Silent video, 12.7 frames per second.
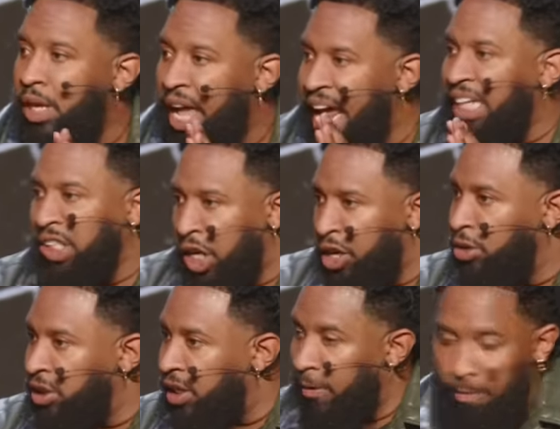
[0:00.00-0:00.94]

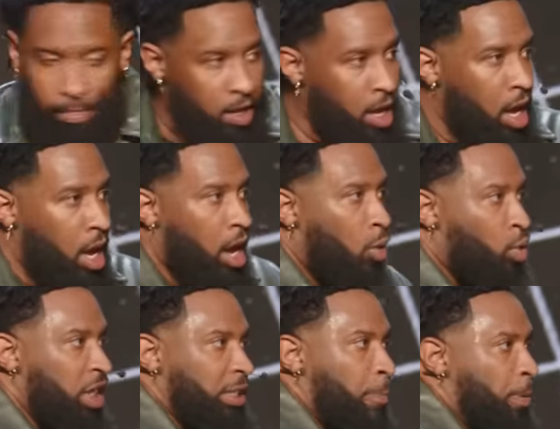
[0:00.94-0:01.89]
execution.
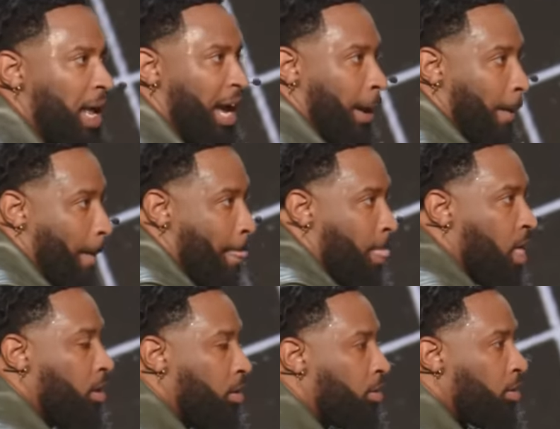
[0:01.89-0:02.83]
What's the plan?
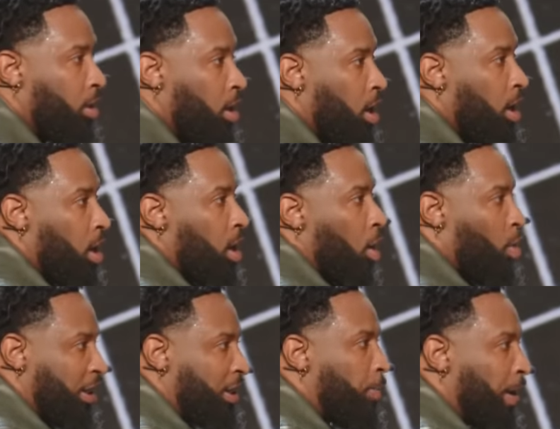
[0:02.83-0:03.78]

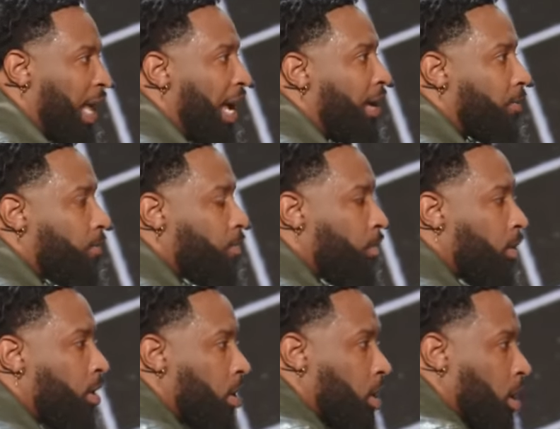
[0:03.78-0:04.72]
What's the plan?
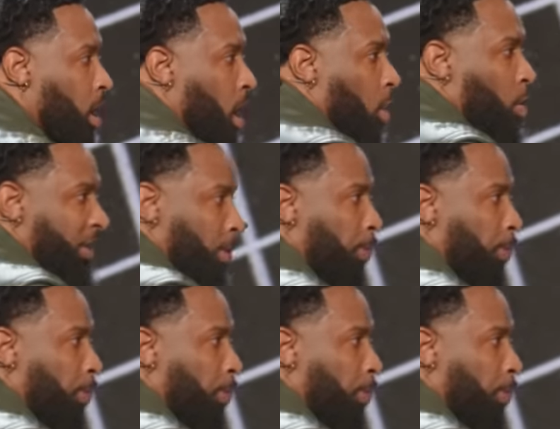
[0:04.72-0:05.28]
What's the